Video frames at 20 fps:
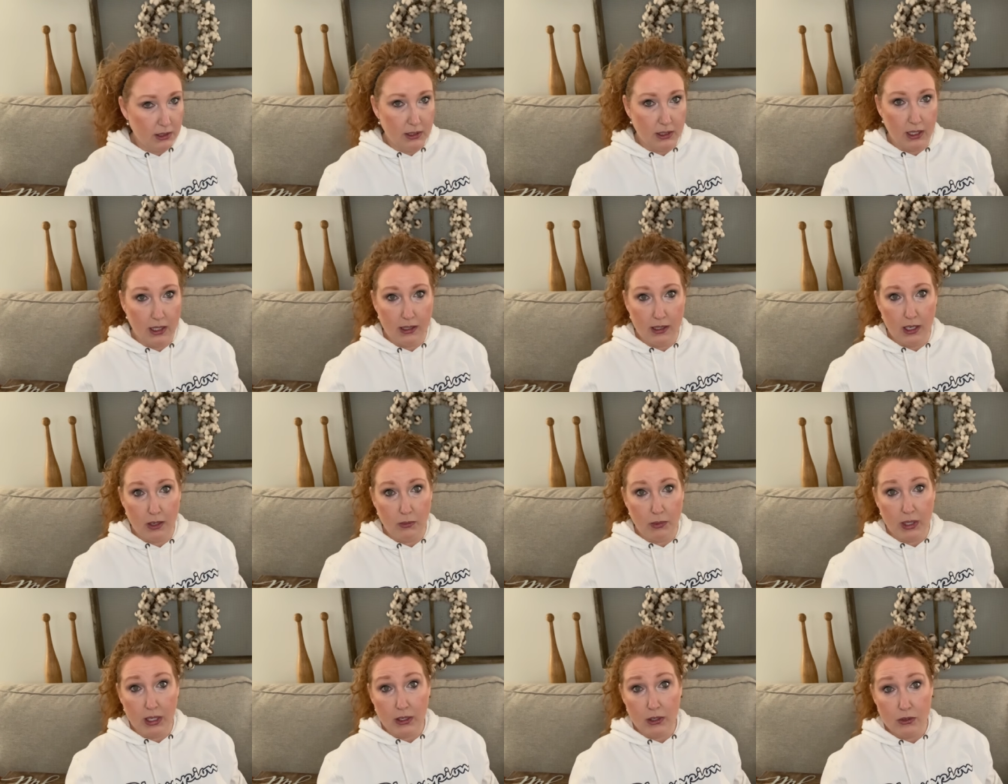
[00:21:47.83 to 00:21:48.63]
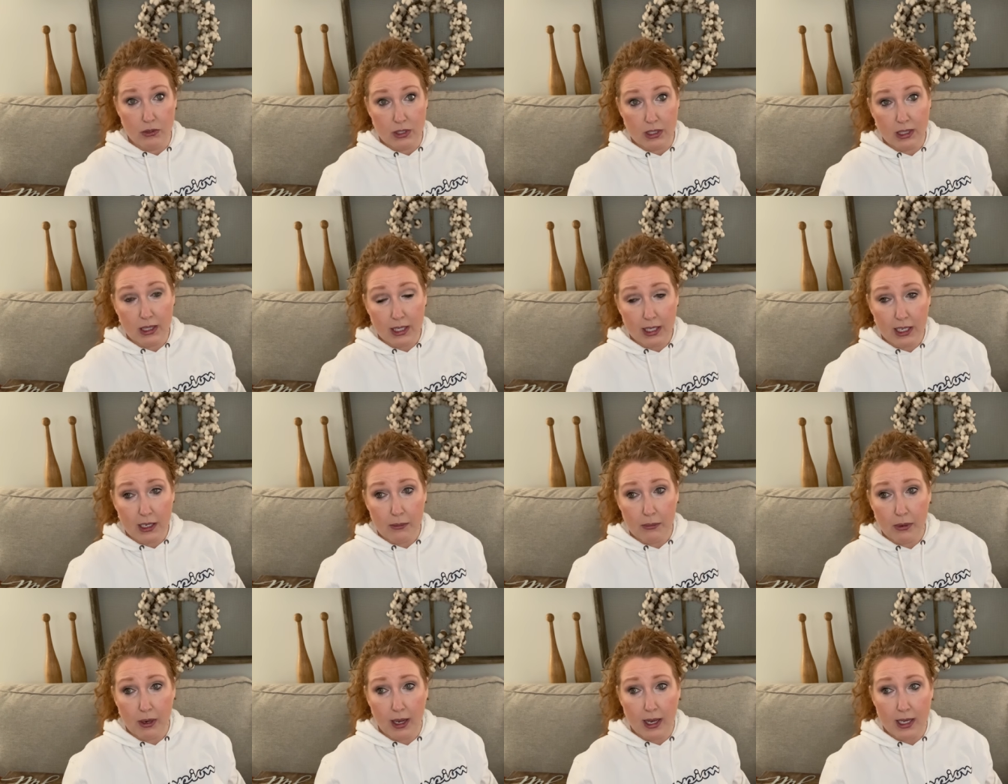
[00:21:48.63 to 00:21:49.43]
And then we use
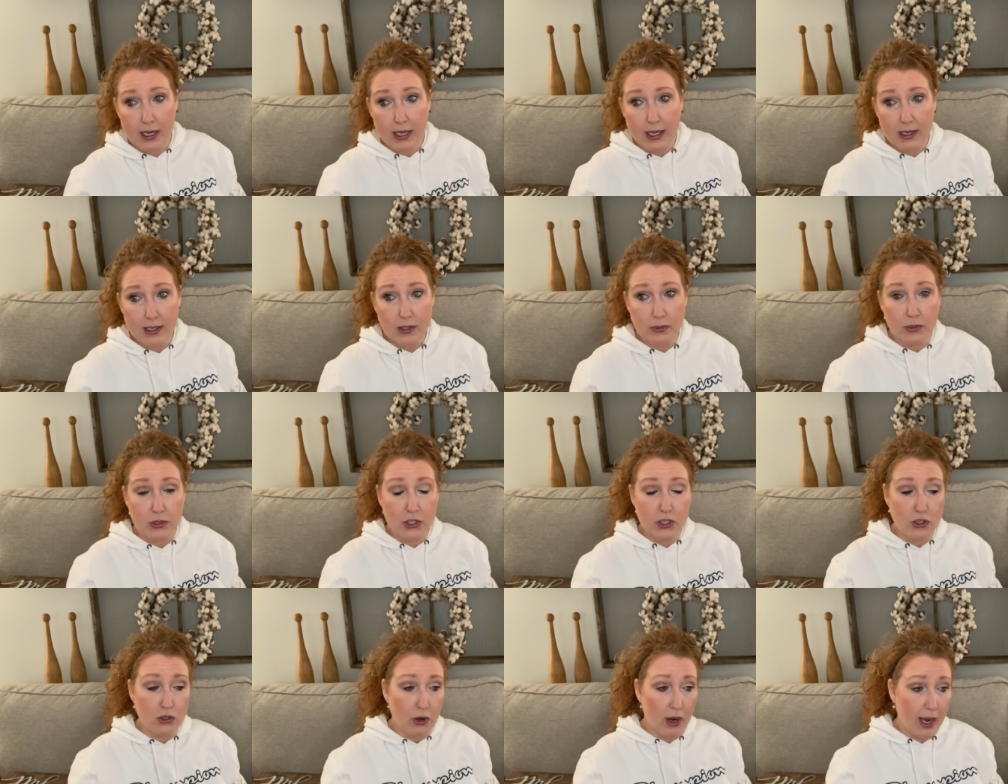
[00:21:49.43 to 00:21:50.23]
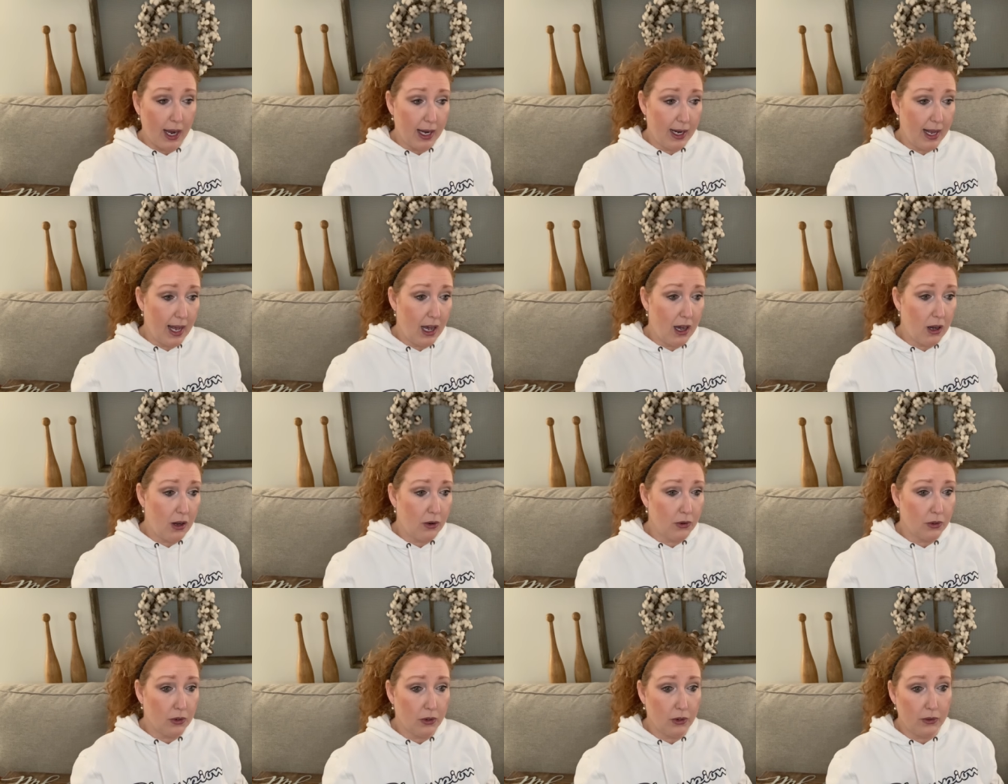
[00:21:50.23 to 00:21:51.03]
cleaning products, which dry it
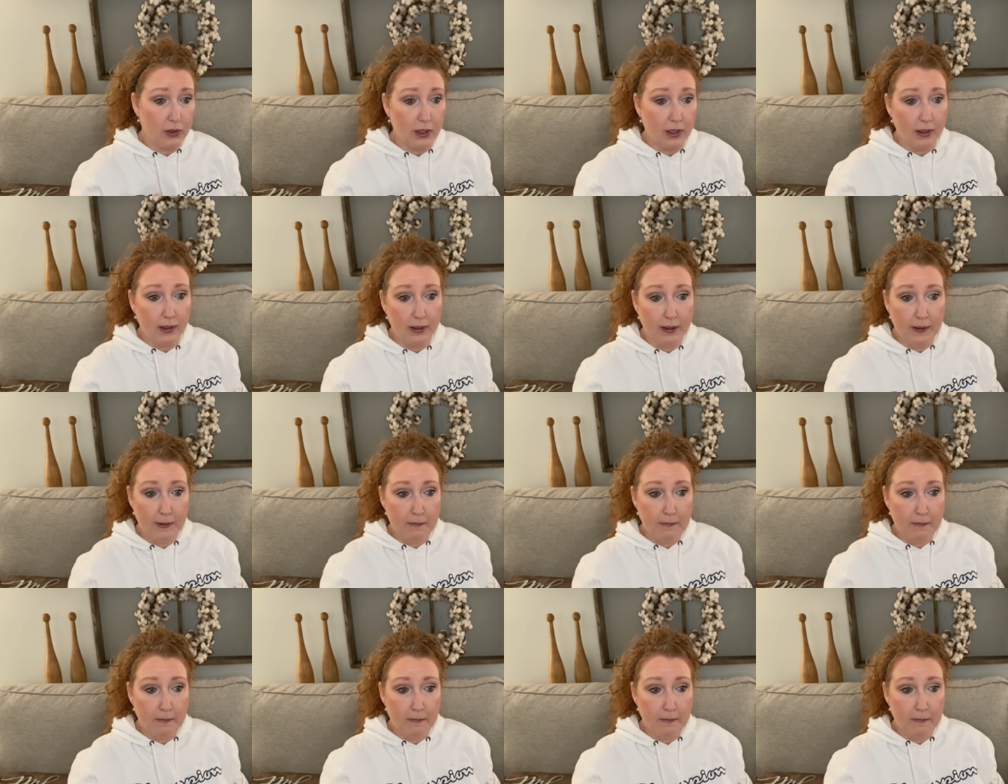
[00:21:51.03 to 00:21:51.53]
out, or the,